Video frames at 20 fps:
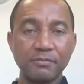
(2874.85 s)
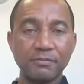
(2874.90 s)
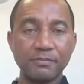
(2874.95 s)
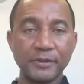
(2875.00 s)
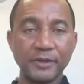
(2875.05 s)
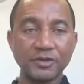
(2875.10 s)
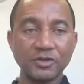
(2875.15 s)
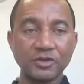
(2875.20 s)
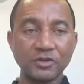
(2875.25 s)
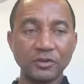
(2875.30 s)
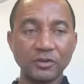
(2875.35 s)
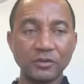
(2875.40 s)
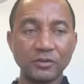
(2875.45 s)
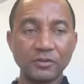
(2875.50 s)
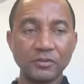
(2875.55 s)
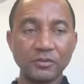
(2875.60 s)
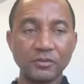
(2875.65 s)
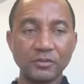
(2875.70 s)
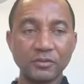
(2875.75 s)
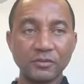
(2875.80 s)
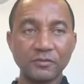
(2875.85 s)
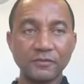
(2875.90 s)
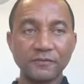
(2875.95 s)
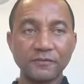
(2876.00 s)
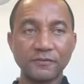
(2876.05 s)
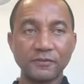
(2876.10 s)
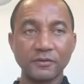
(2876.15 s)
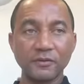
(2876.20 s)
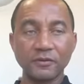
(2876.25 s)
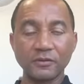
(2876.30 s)
Pension
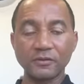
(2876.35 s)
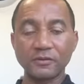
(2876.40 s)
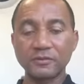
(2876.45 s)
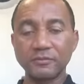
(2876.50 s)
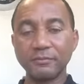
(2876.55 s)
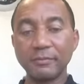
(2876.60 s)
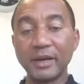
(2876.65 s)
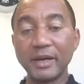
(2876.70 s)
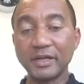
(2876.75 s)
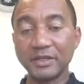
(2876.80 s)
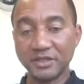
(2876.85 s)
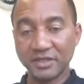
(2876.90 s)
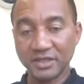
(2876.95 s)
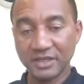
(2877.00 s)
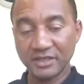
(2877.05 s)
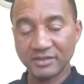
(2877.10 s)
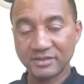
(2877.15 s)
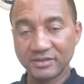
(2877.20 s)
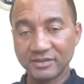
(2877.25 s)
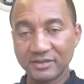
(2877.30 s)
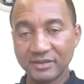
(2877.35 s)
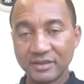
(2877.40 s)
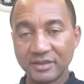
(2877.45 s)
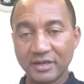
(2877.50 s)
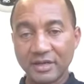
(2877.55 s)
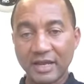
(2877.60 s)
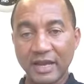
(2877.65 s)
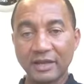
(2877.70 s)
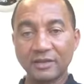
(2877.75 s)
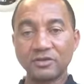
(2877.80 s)
fund managers
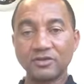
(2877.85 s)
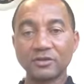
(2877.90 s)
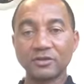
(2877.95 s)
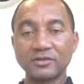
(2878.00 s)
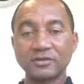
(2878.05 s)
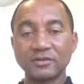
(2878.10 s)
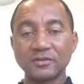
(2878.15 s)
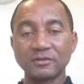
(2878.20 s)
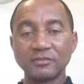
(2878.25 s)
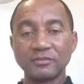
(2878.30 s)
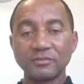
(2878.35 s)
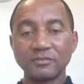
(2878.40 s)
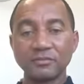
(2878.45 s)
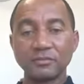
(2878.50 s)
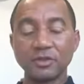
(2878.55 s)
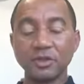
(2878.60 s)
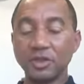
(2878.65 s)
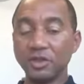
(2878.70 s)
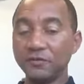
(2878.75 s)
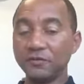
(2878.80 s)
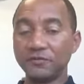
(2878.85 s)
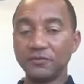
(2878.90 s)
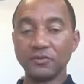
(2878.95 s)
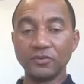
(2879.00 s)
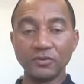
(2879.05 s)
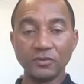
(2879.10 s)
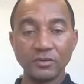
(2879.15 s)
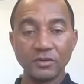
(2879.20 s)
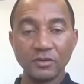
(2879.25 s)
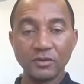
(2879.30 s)
can't just give
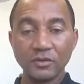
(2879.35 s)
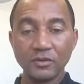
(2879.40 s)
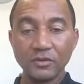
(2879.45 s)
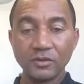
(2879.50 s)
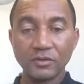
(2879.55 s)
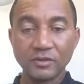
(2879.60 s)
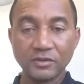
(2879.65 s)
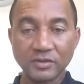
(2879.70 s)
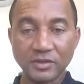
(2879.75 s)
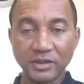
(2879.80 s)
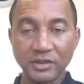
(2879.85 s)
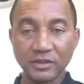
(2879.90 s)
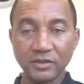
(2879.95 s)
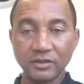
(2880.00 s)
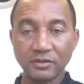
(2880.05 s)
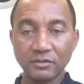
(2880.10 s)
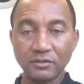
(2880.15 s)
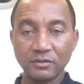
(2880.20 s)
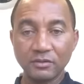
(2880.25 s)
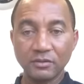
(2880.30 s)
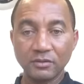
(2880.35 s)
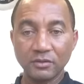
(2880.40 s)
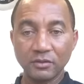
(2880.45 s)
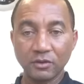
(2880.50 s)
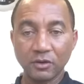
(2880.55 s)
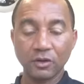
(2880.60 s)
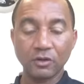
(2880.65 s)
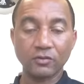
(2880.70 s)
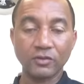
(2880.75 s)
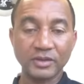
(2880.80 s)
you, say,
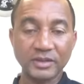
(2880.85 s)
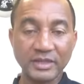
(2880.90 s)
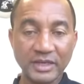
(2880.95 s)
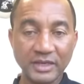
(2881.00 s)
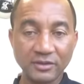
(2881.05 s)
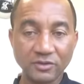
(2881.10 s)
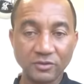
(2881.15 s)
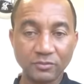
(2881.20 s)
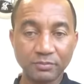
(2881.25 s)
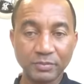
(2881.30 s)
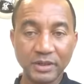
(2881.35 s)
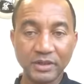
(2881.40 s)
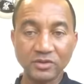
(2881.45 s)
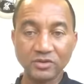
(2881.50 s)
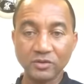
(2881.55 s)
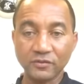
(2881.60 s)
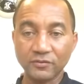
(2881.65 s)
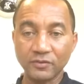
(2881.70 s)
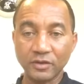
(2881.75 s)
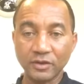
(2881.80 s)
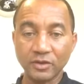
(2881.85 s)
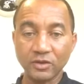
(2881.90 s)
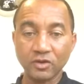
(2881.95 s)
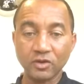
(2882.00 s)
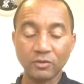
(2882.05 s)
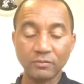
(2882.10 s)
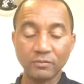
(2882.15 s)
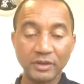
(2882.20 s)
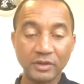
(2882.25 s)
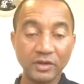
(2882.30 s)
£100,000 of your
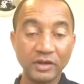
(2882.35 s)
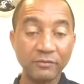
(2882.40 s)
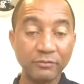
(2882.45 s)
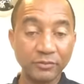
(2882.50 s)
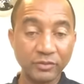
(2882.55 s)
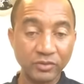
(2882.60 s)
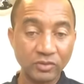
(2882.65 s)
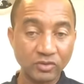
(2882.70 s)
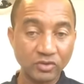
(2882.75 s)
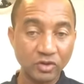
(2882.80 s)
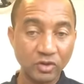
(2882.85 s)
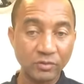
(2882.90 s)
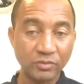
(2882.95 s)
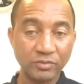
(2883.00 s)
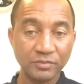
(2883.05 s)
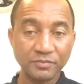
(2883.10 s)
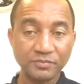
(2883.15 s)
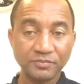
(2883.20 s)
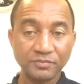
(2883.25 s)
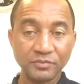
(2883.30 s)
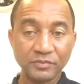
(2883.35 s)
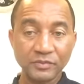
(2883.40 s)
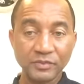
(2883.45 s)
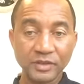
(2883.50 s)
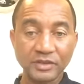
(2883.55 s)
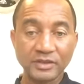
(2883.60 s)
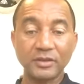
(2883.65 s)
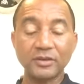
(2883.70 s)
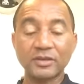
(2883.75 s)
income that you have built up. Say,